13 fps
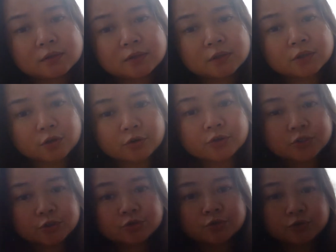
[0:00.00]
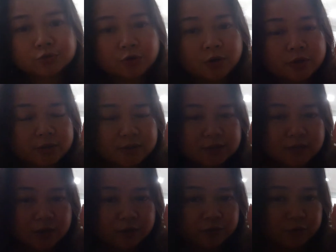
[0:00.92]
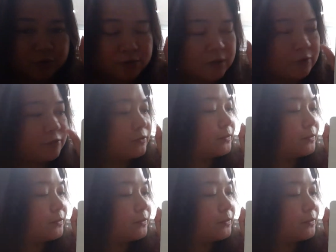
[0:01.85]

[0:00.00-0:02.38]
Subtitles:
encourage you to draw things out for yourself.